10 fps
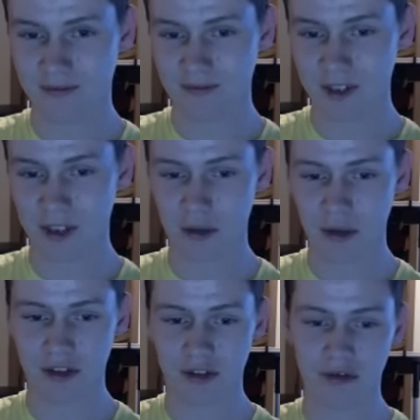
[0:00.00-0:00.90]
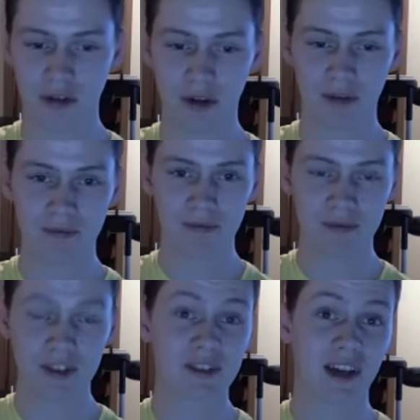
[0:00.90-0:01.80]
You know what, screw it,
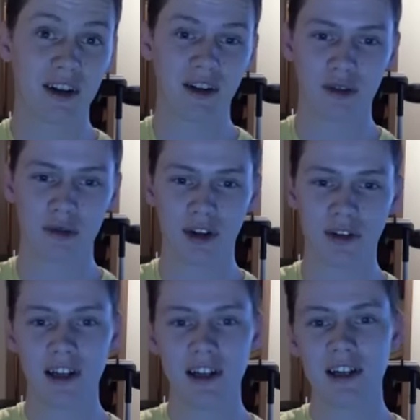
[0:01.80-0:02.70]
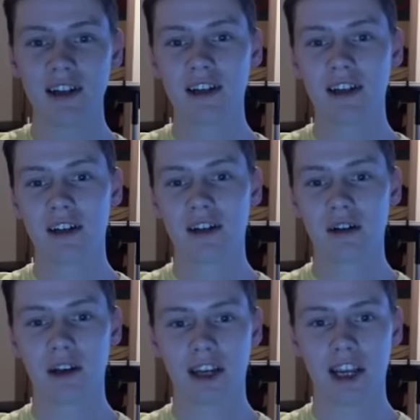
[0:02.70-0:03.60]
let's get another one.
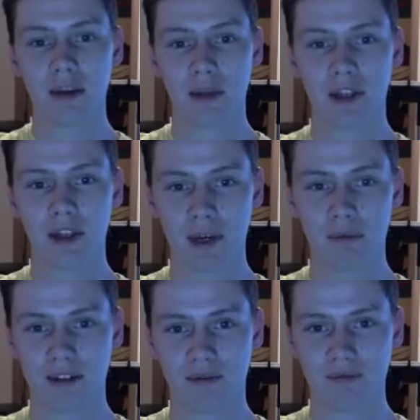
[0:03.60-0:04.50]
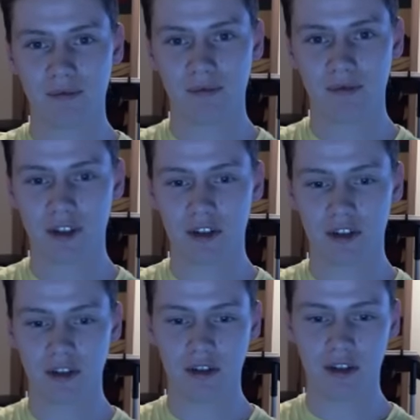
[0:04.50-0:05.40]
Our luck can't be that bad,
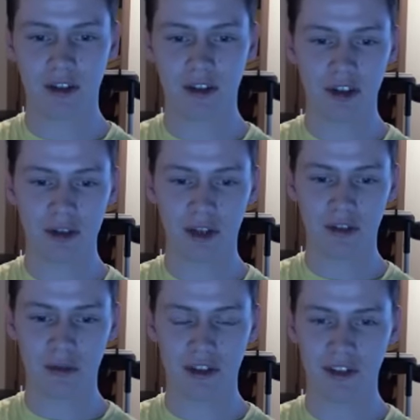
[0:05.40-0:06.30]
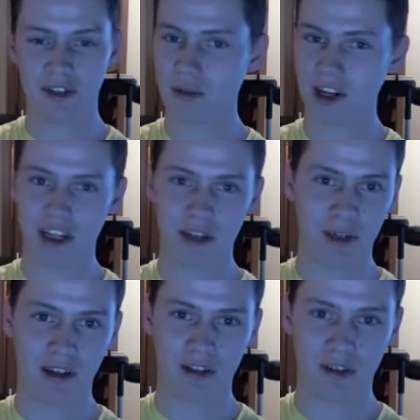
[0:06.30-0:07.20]
because you you can only buy two of these. They're not going to
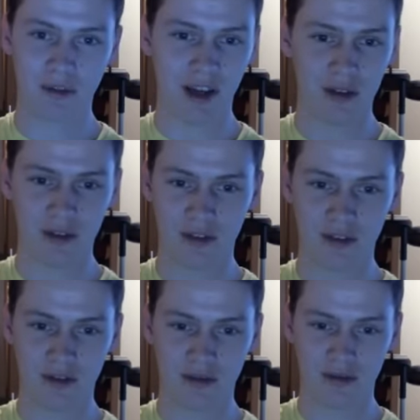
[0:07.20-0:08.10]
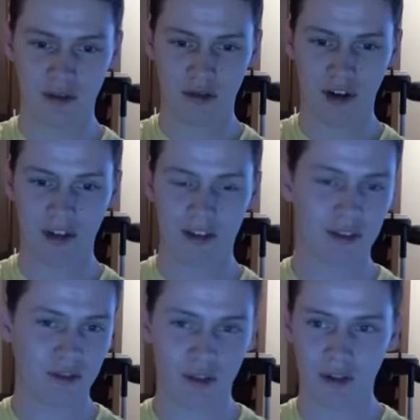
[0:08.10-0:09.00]
be two thousand
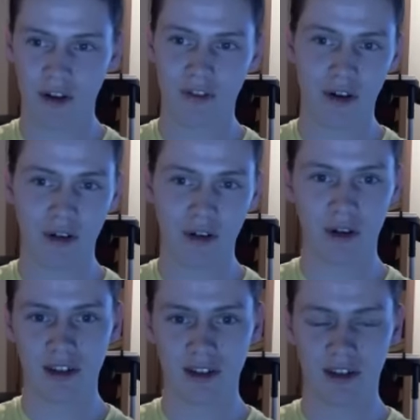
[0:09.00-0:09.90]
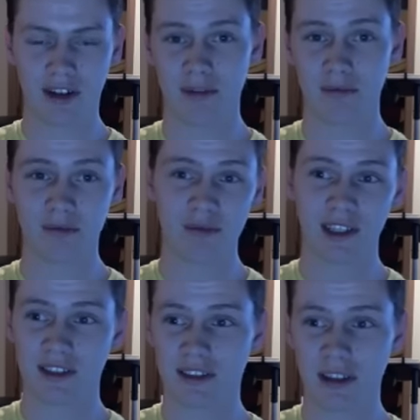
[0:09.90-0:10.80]
credits for a very long time.
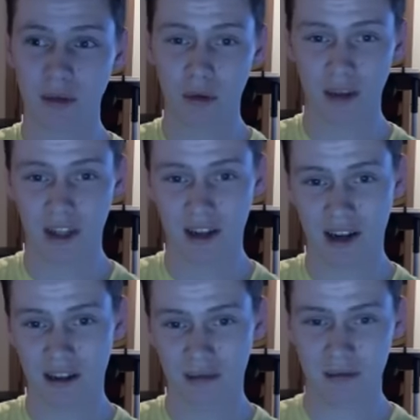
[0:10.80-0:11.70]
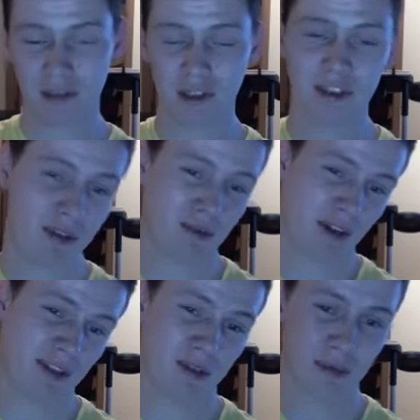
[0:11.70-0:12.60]
Let's see what we get. Please be a
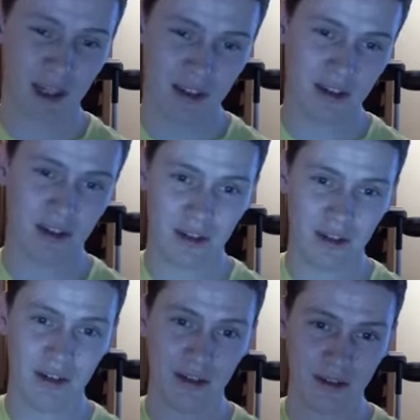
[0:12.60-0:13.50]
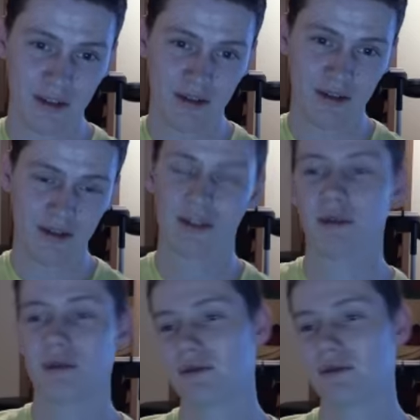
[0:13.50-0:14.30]
WrestleMania card. Gold.